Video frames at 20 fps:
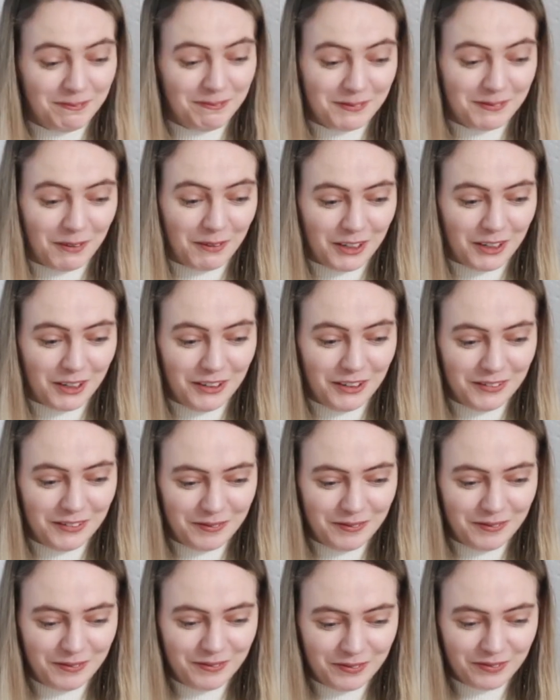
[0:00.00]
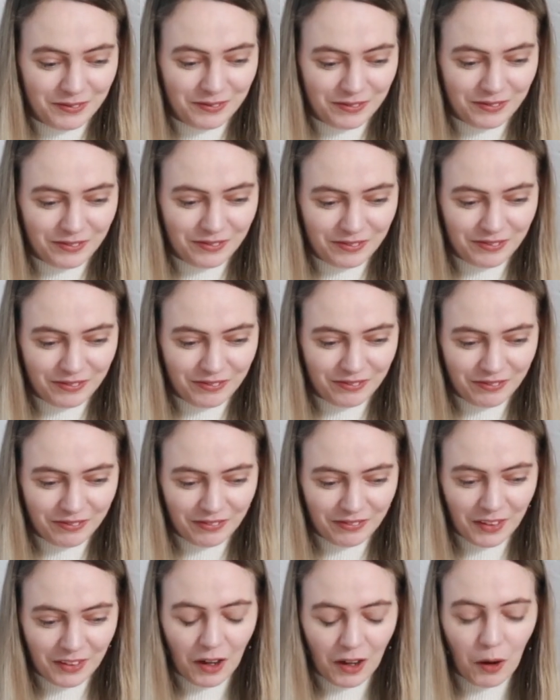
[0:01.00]
There you go.
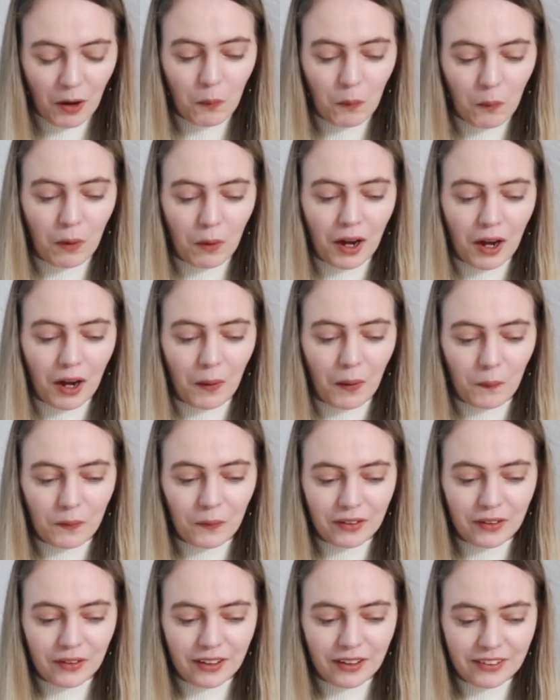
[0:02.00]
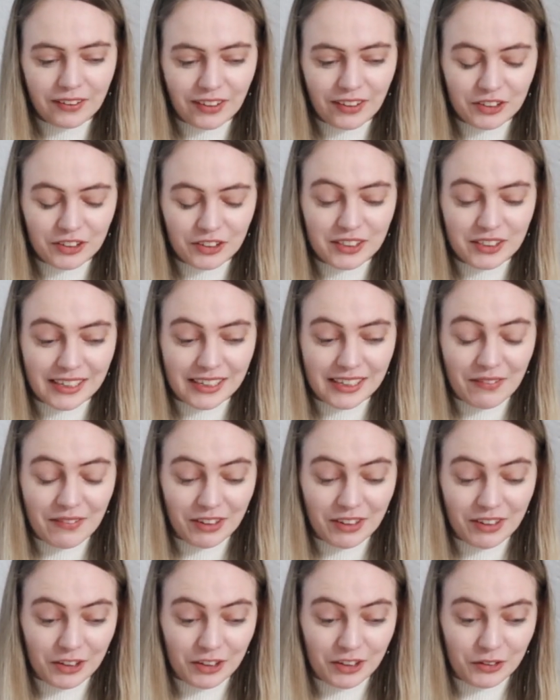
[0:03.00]
Oh wow, they're just
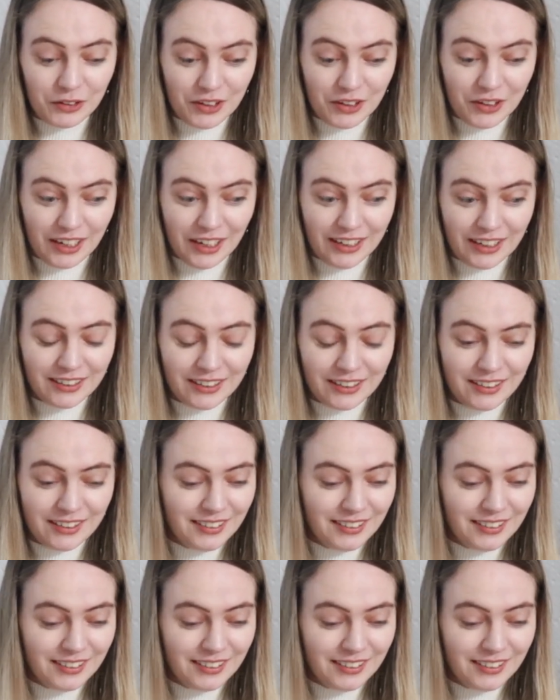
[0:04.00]
leaving you guys.